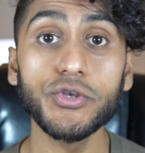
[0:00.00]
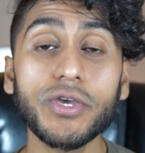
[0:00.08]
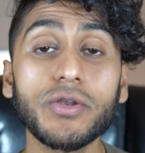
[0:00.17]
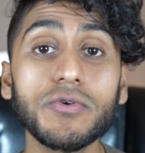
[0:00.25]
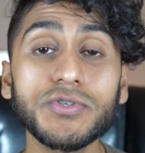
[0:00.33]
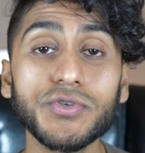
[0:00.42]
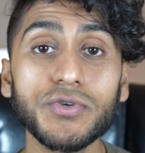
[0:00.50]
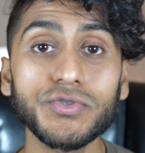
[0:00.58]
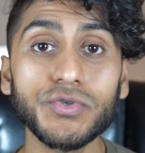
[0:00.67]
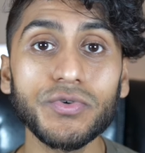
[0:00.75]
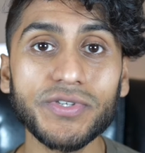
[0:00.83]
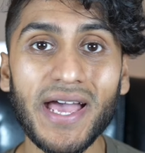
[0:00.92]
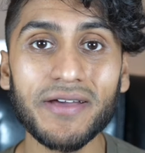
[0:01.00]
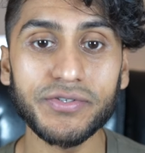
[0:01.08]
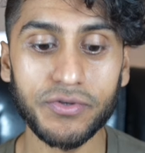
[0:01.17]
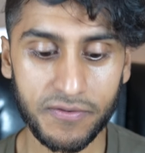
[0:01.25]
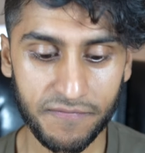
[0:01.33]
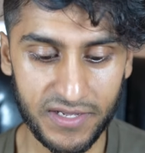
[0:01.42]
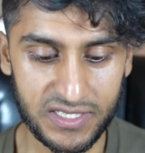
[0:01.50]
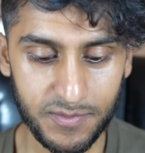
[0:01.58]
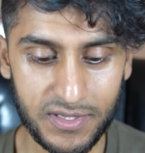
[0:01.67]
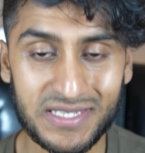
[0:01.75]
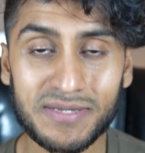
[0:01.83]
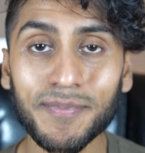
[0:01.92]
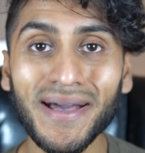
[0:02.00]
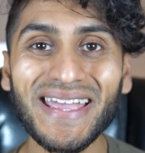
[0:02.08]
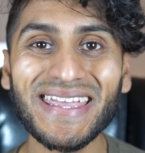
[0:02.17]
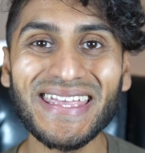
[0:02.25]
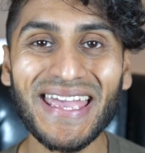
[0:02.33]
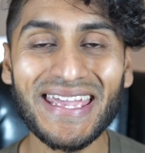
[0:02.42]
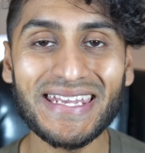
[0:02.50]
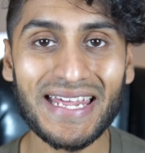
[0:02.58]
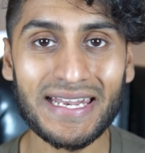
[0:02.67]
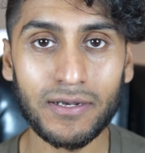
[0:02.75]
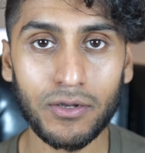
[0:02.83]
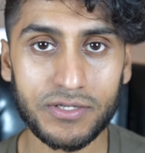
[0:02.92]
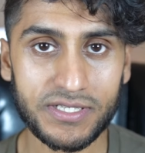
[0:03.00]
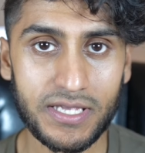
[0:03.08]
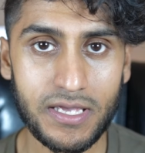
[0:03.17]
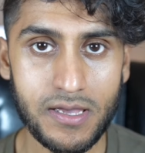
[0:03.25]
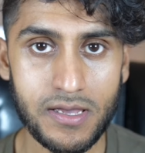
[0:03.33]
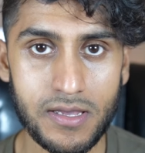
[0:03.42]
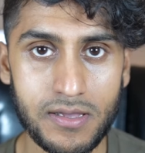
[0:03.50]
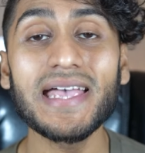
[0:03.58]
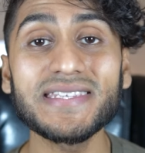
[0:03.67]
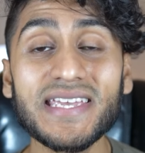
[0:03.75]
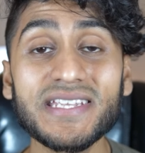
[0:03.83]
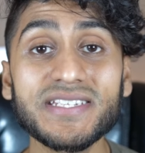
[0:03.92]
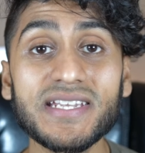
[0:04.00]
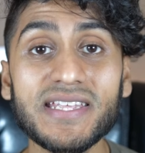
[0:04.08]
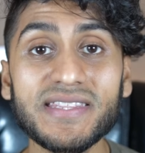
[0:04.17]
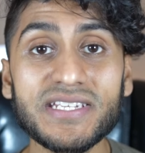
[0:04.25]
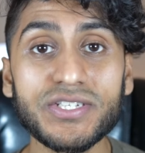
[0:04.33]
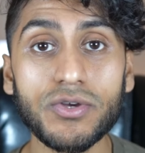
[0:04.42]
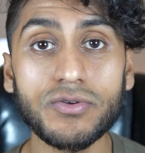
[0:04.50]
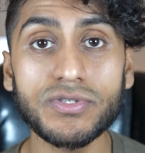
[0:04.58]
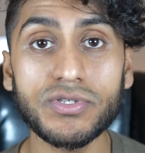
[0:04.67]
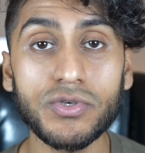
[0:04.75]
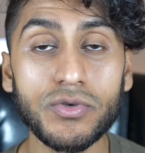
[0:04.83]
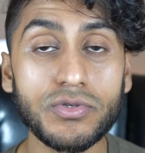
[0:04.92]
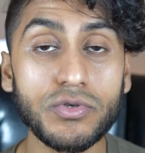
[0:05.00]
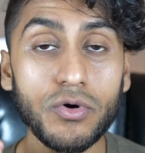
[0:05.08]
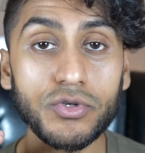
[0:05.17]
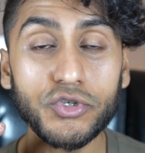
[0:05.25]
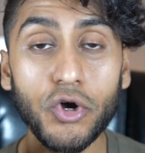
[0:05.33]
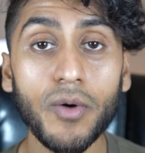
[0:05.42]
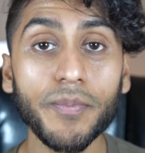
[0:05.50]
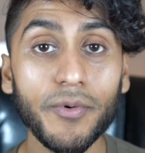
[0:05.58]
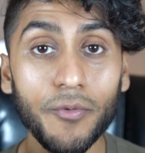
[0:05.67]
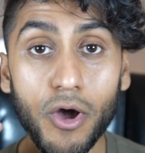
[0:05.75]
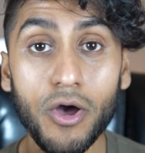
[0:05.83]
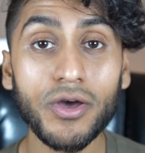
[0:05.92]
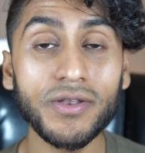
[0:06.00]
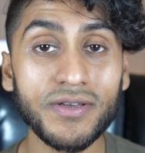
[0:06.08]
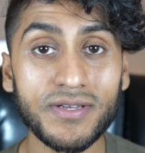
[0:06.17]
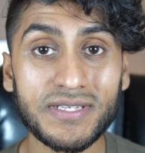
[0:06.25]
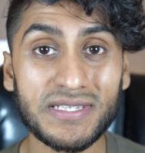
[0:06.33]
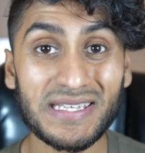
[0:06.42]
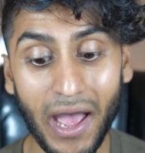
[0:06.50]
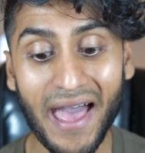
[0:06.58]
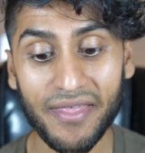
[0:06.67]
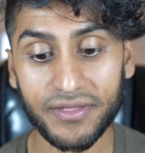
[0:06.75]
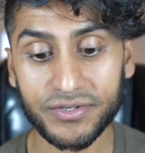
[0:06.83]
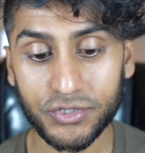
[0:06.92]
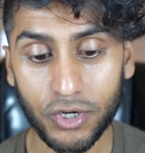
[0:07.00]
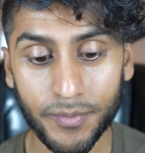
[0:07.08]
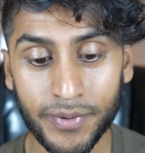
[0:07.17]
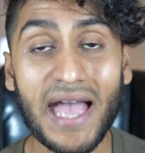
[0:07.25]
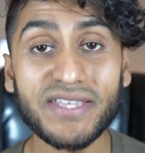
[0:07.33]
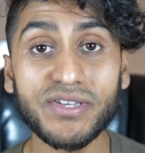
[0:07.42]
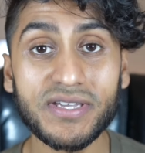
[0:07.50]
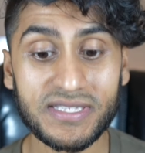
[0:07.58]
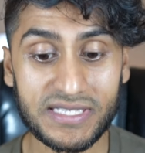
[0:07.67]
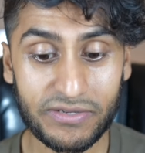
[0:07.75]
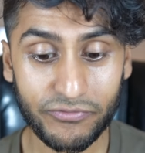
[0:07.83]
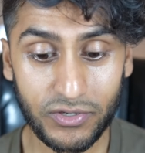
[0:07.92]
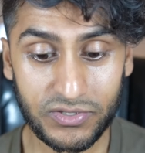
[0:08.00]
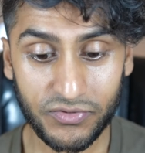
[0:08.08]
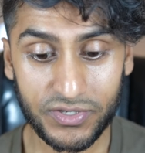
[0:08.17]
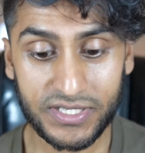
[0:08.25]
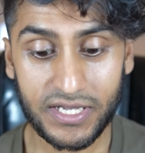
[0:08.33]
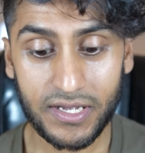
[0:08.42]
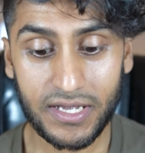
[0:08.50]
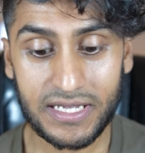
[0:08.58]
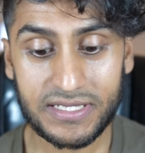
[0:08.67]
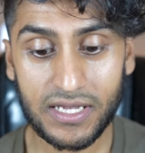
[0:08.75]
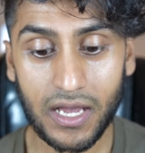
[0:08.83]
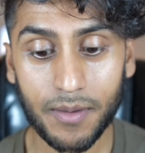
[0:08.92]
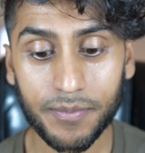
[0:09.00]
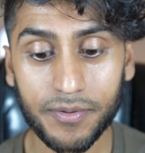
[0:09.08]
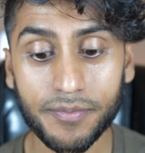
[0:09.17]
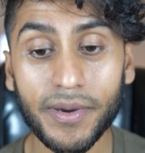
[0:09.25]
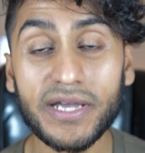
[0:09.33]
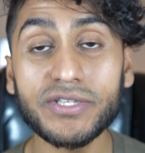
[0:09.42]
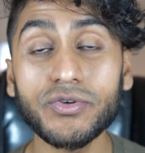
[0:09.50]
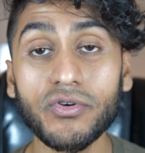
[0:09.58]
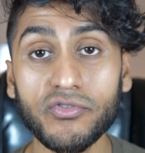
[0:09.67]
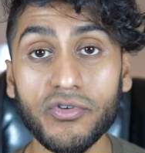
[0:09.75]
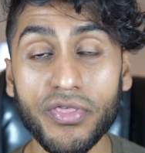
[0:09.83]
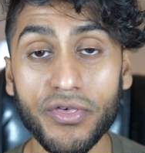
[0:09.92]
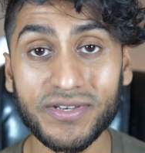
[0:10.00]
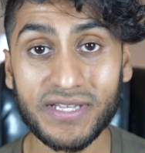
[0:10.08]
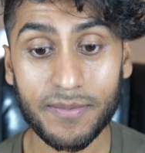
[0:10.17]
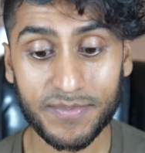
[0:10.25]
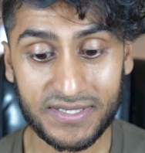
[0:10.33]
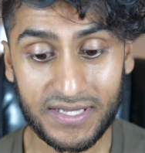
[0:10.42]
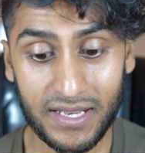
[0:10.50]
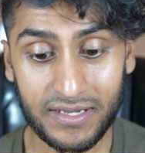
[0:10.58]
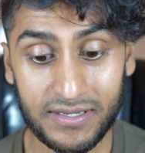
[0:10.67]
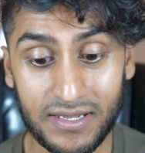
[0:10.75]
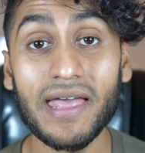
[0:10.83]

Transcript: You can also sort out your investments by gain and loss here. Essentially, this shows you your top earners at the top. As you can see, Rolls-Royce here is up by 238%,